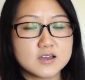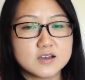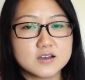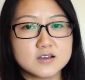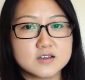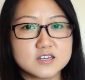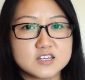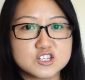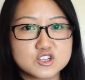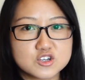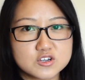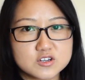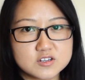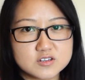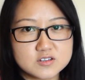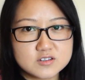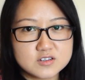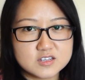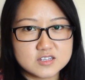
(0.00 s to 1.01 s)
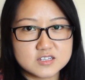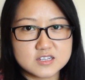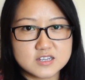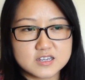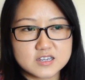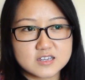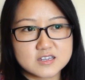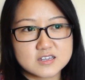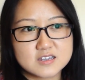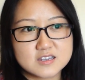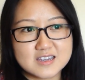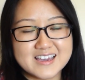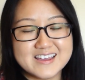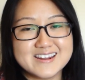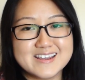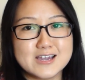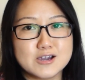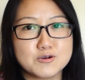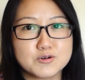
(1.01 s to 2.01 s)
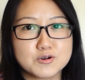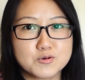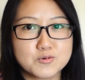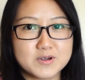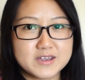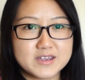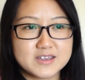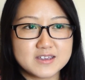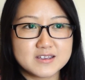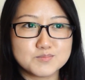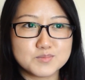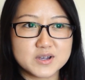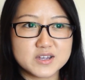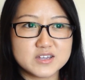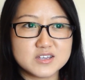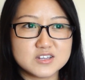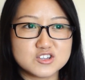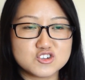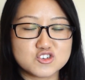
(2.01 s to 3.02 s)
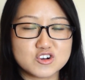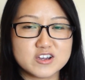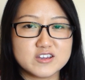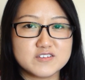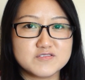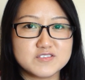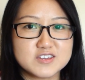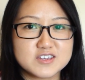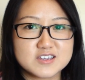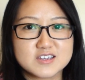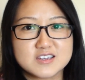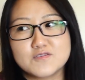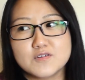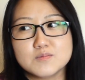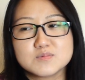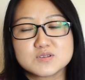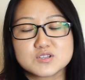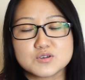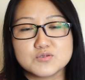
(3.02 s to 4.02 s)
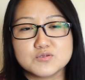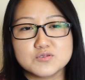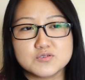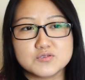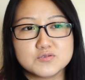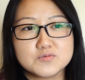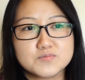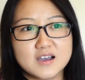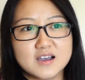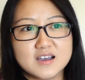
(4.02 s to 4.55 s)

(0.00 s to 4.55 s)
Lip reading: Incheon is like an hour away by driving from Seoul,